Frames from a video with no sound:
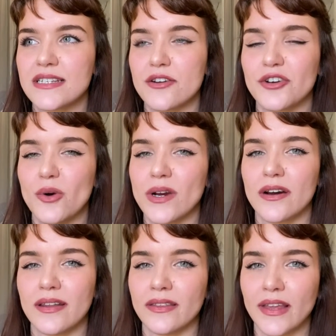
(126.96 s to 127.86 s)
that are going
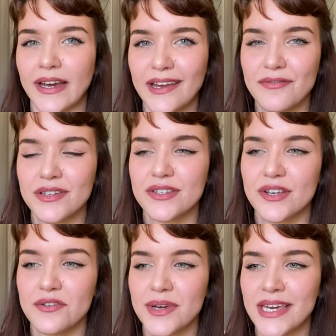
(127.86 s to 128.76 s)
on in life. And
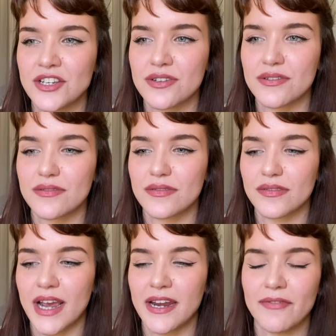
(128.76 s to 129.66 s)
so each
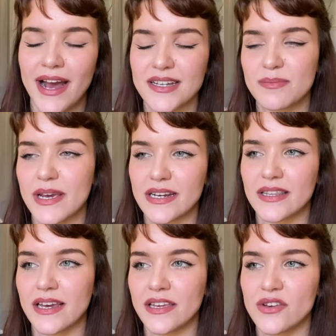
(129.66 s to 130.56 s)
kind of aspect
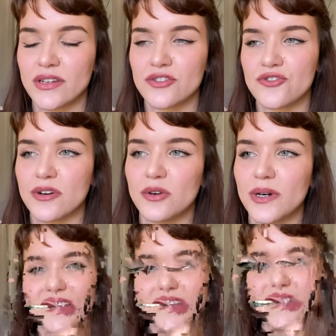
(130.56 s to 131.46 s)
that you can struggle
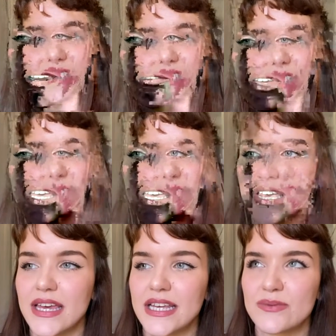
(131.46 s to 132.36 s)
with in life
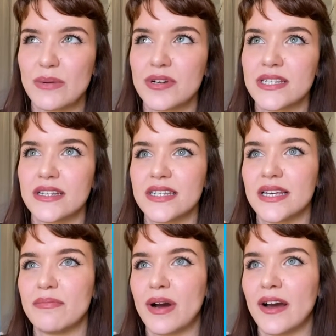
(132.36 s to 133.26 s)
is
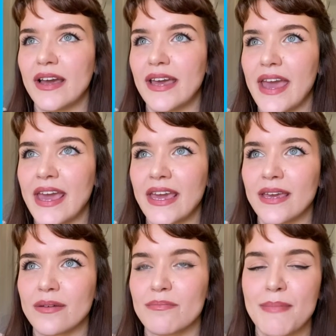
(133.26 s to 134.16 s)
represented by
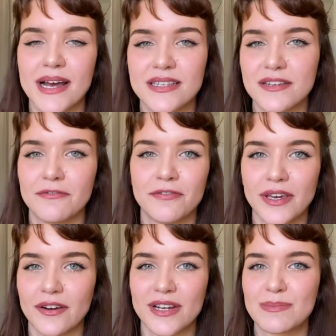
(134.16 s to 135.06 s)
a massive
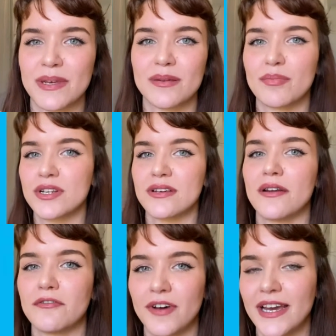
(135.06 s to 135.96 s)
fear. It's been
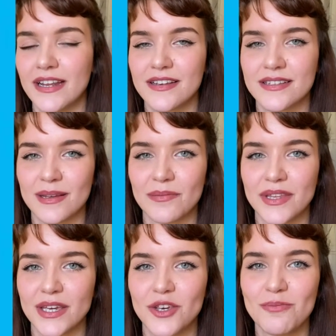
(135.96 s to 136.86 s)
personified into
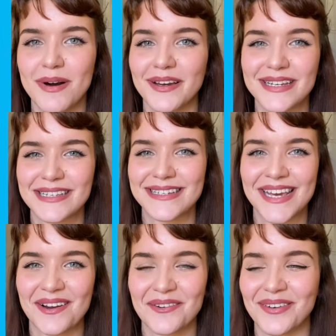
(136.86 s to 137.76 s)
something humongous and
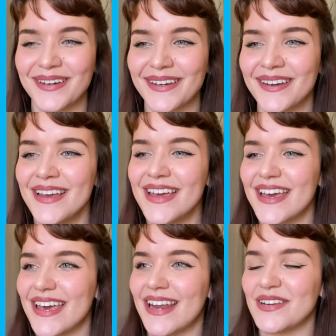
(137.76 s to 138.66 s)
terrifying.
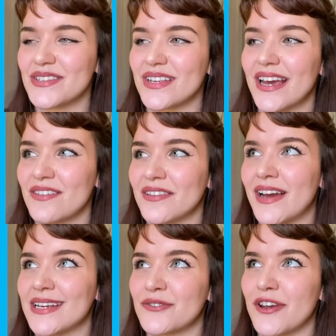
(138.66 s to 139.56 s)
And I thought the
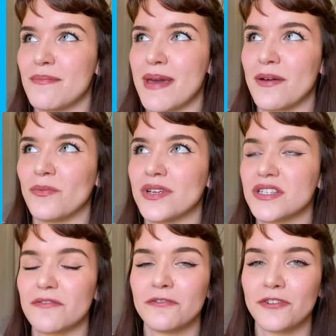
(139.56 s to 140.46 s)
Ice Cream Man
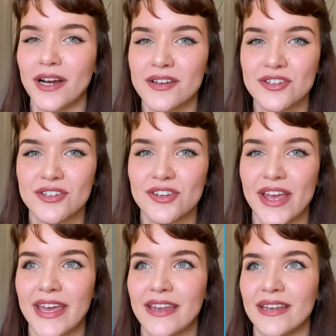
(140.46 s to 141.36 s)
was fresh
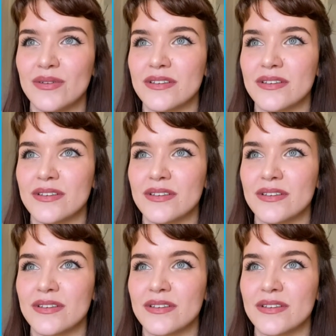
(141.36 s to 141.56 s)
and it was